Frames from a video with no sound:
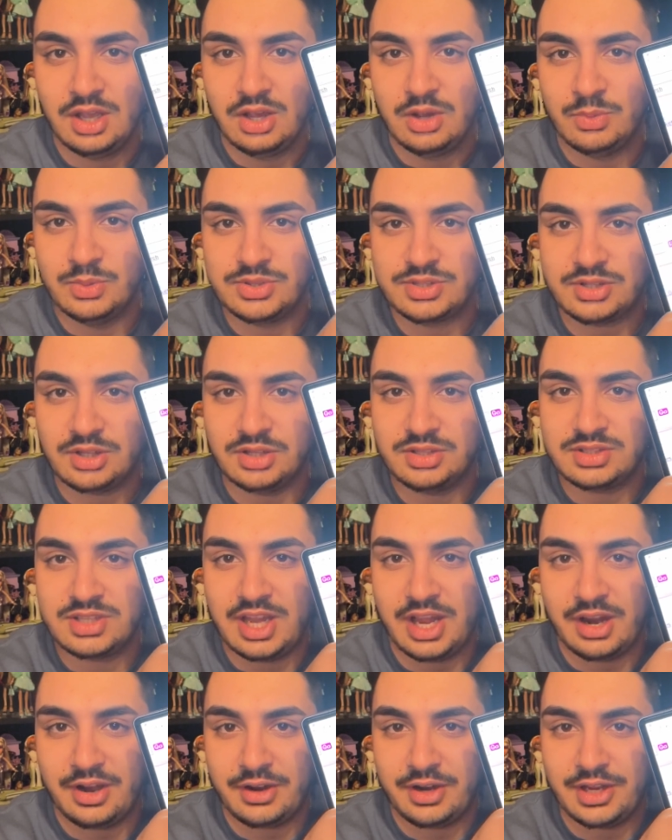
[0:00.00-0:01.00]
was called
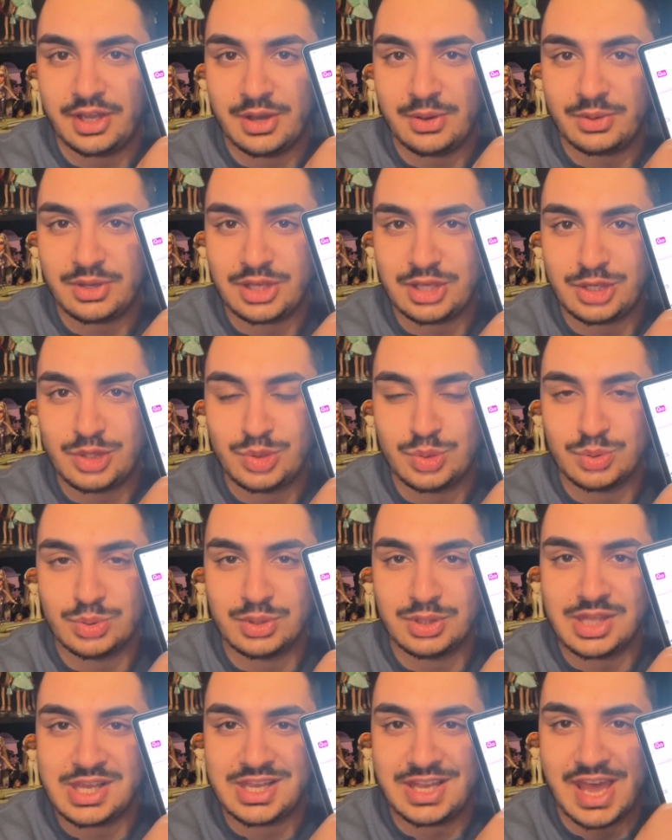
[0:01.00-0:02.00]
Karaoke
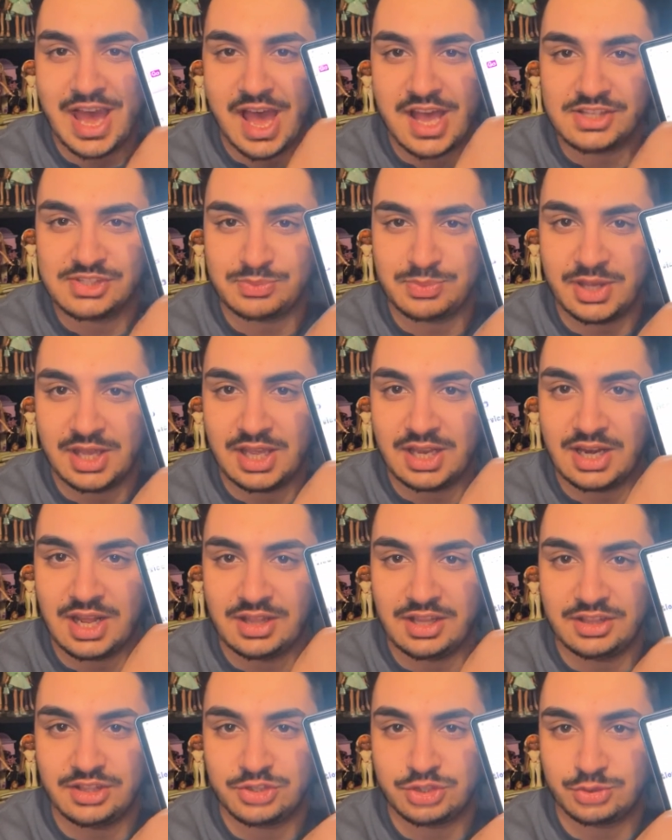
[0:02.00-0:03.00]
Cool Yasmin,
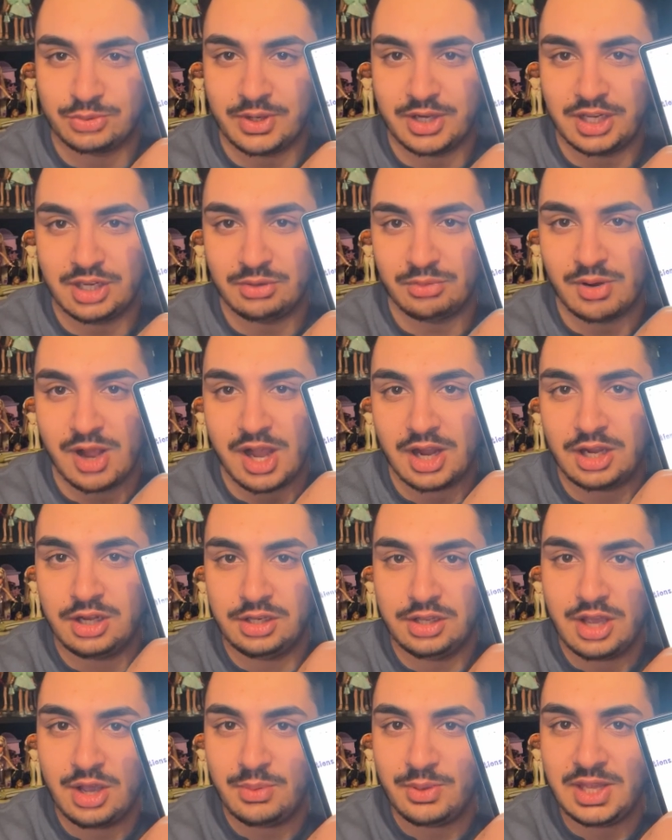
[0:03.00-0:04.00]
and then there's Ready to Rock
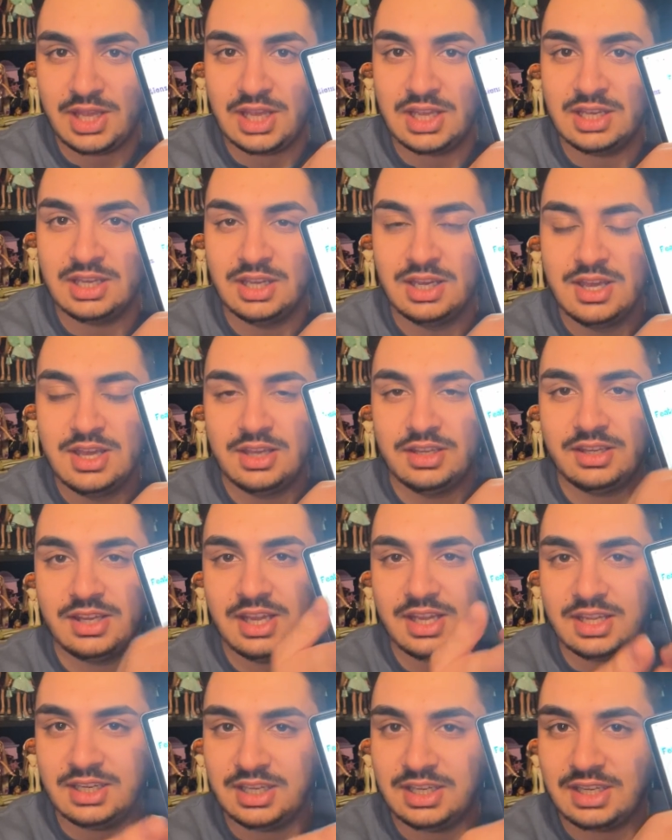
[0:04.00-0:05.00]
Cloe,
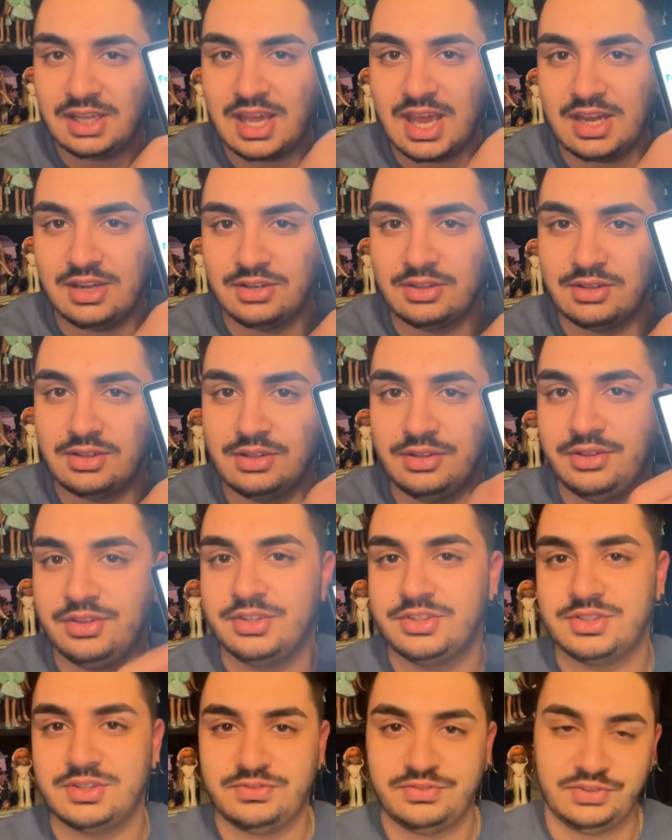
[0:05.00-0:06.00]
Kicking It Kendall,
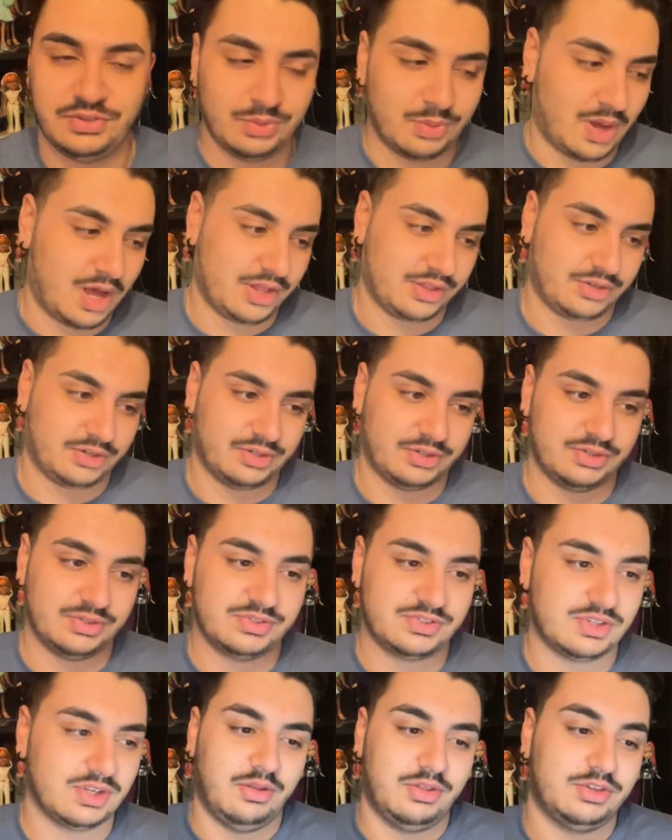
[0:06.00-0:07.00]
there's a few
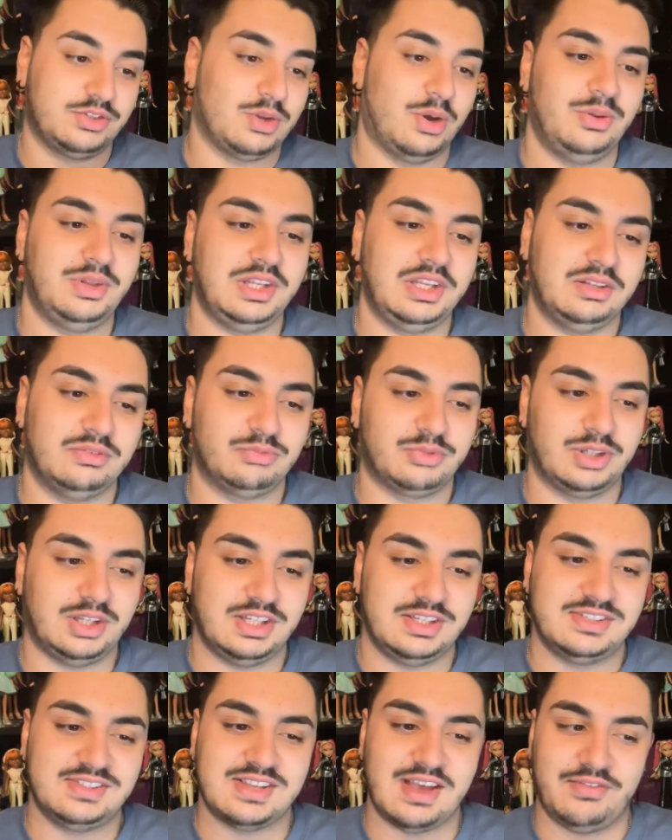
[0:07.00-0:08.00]
others. There's only
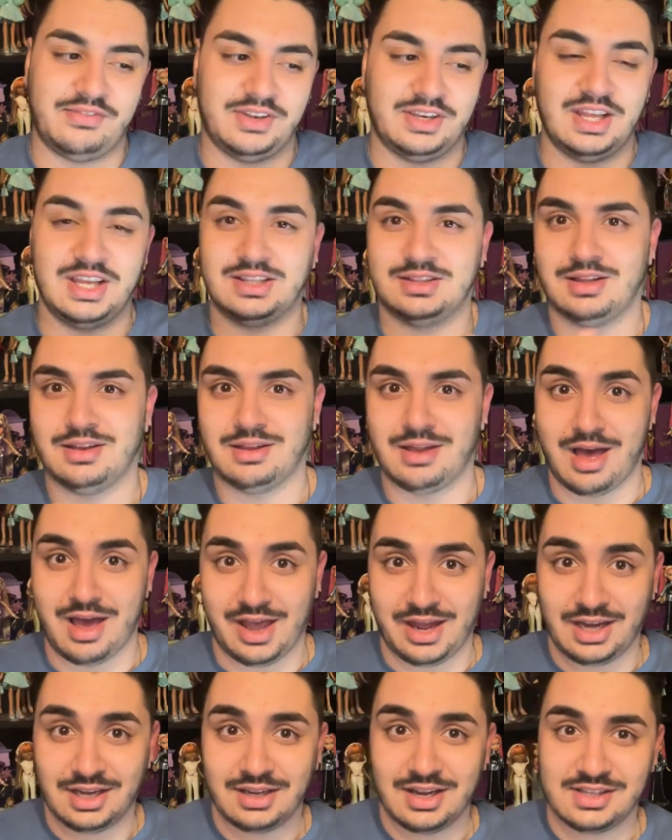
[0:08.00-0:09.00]
really seven in the
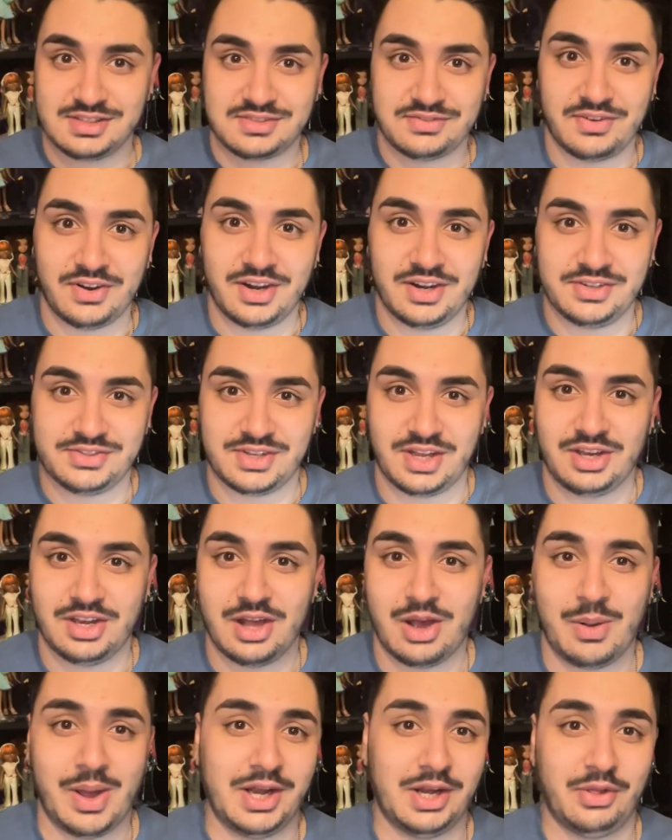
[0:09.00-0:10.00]
line as far as I
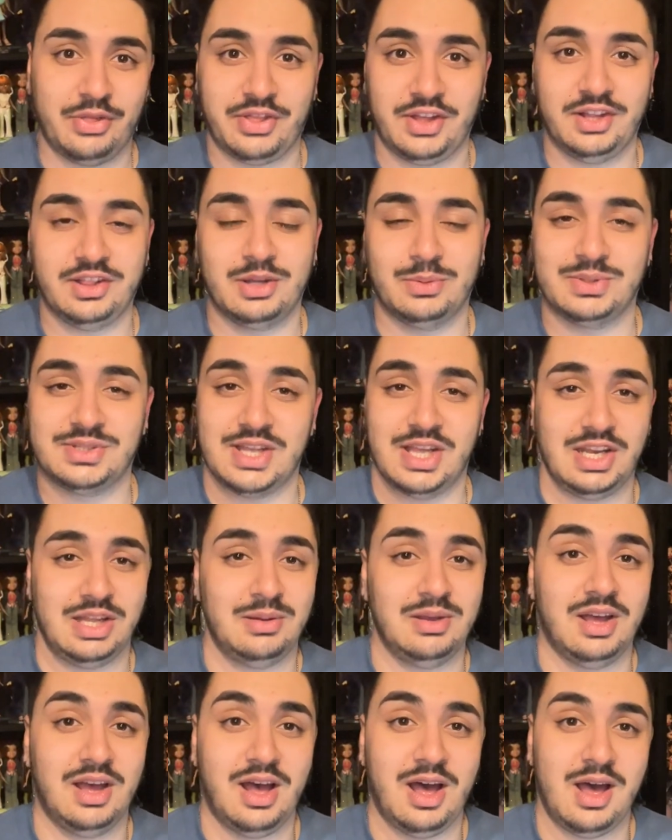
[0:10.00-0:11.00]
know. I don't think there was
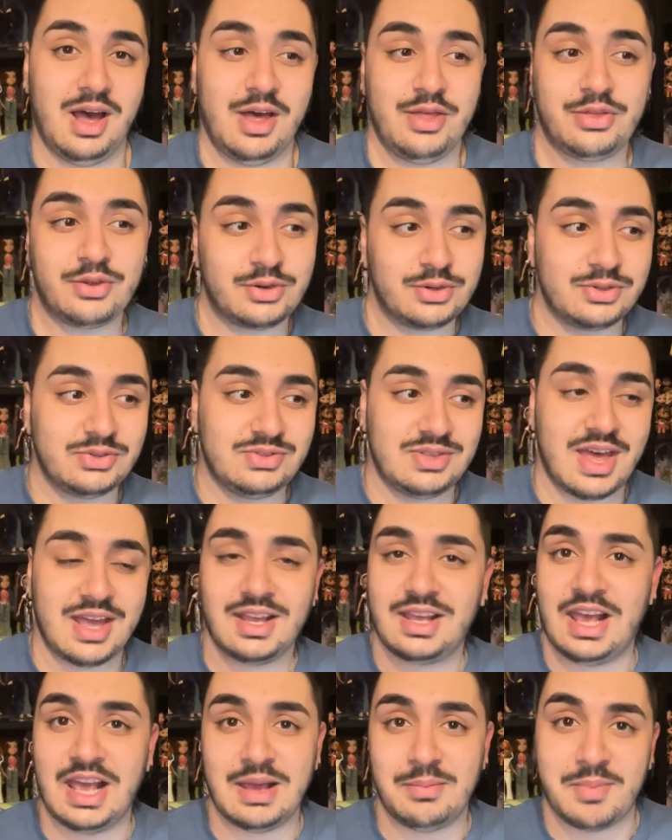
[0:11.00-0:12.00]
any others
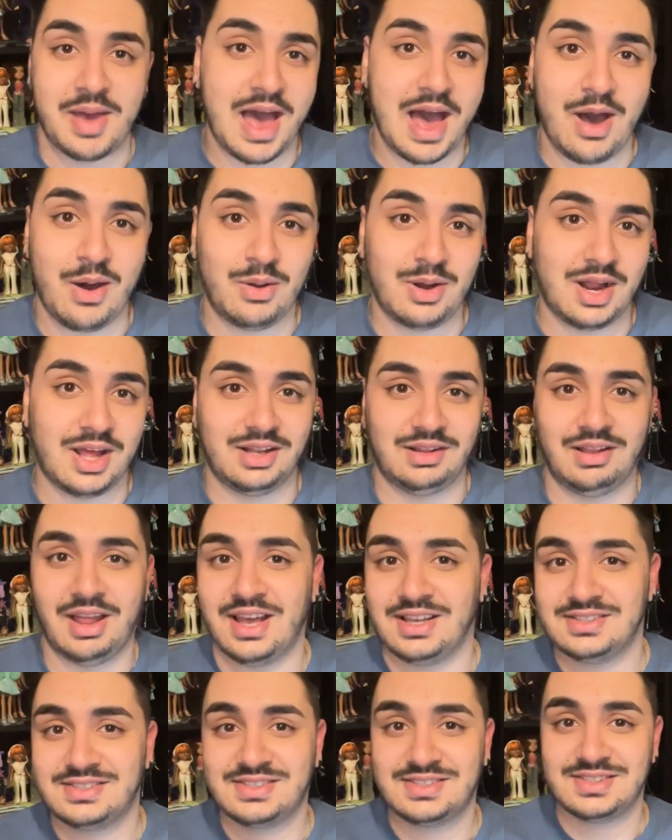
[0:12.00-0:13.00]
that came out
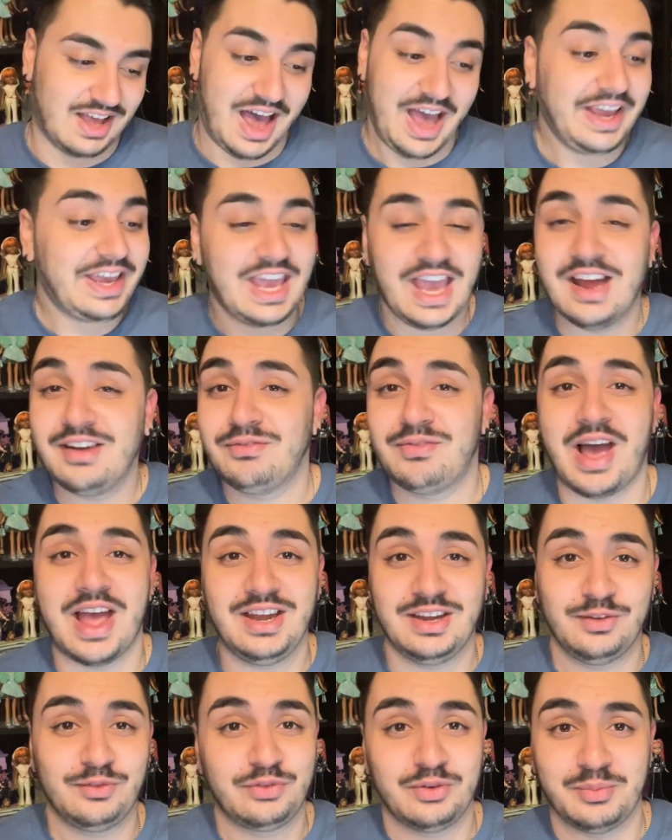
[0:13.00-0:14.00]
unless I can't
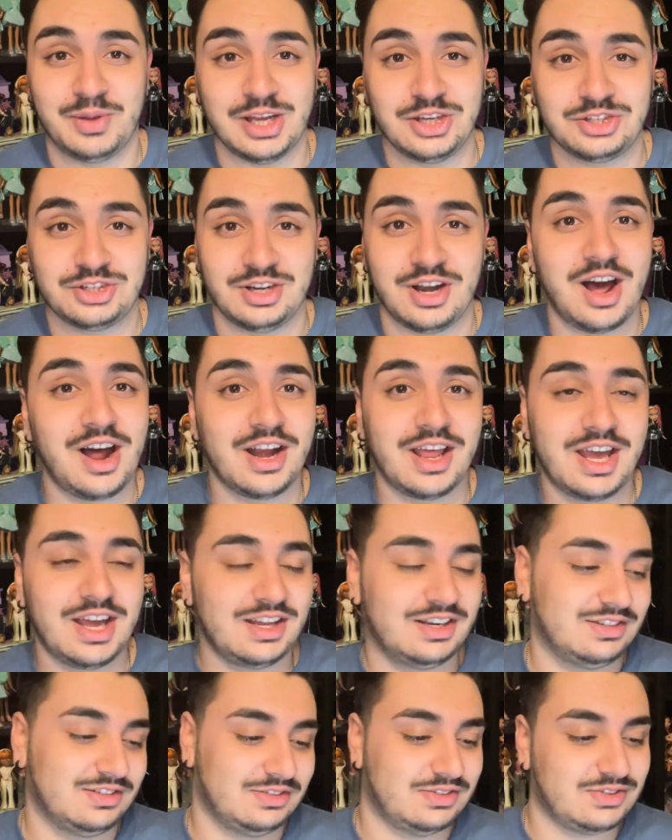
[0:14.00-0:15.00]
find information on
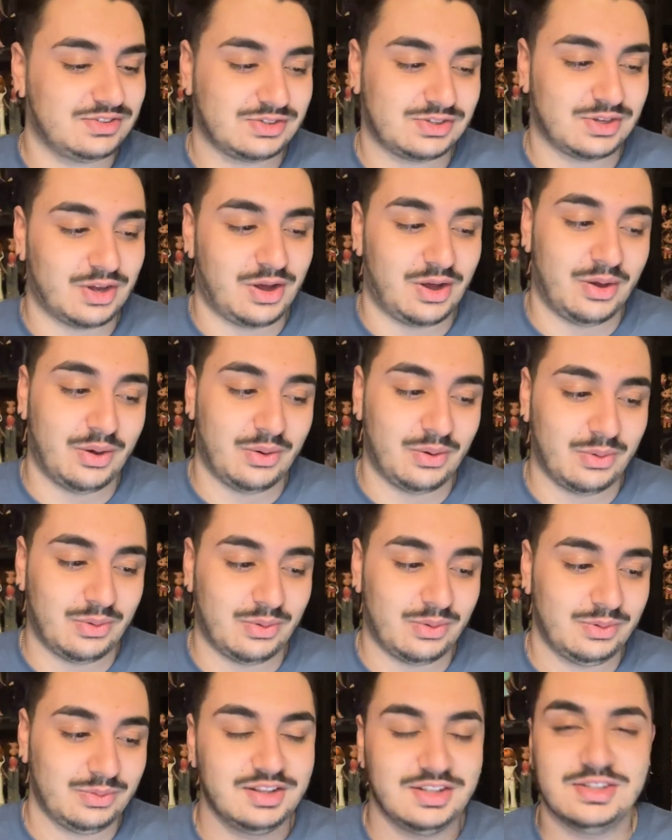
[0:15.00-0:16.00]
it.
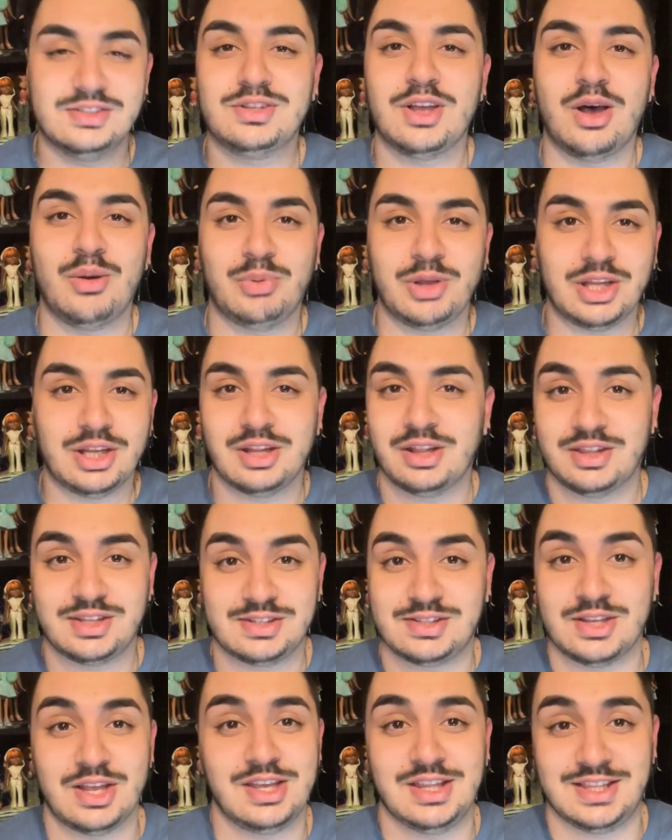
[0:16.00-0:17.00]
So this is all we,
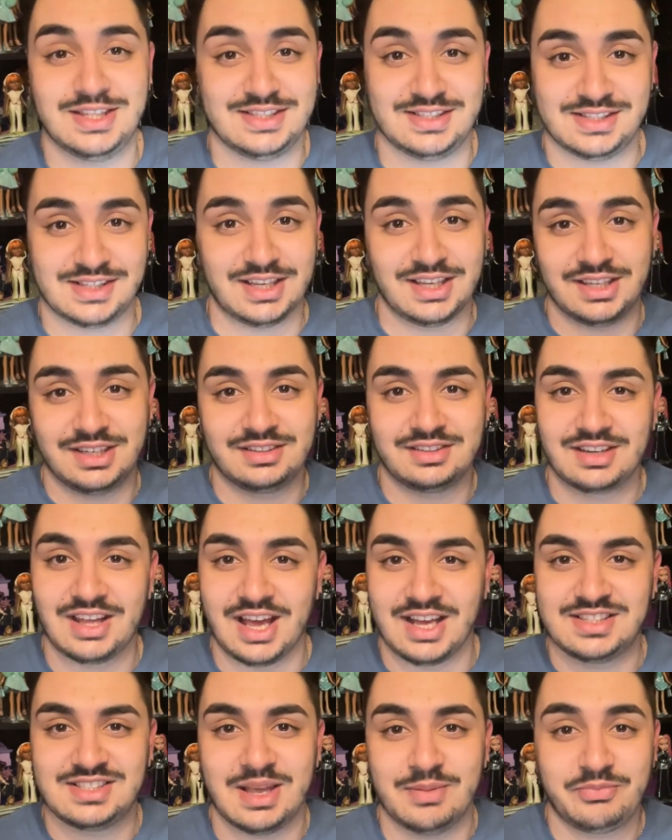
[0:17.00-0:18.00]
this is, this is it.
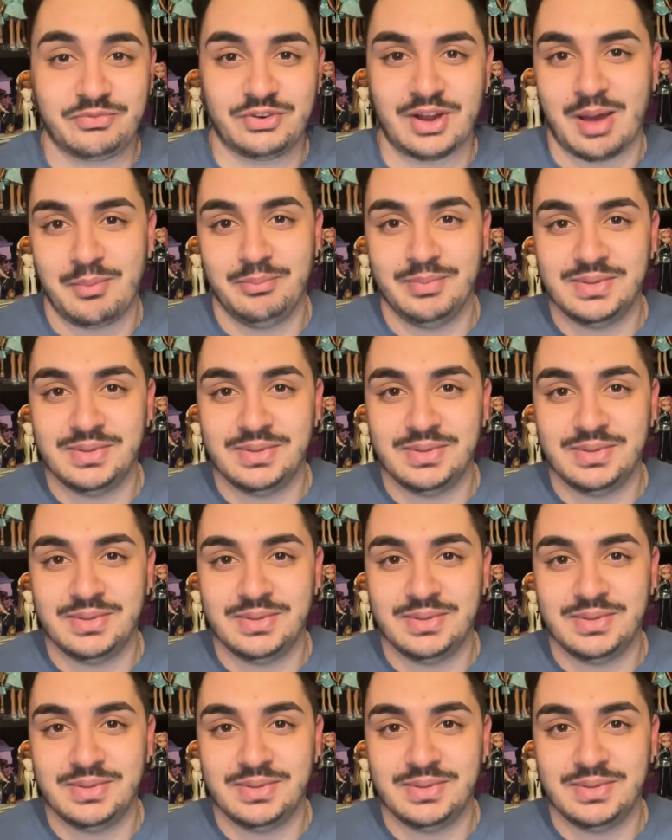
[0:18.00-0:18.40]
Except for I'm